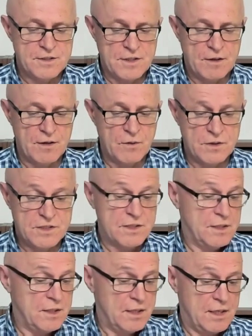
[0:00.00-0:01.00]
area, which,
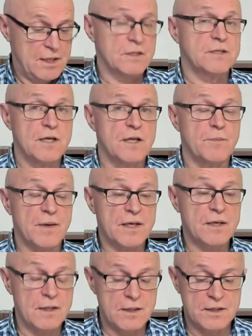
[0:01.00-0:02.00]
as I said at the
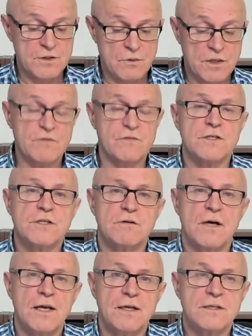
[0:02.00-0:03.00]
beginning, is one of
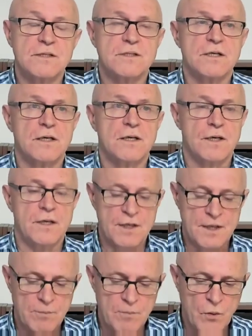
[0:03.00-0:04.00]
Australia's
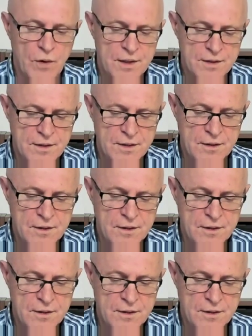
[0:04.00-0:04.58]
#1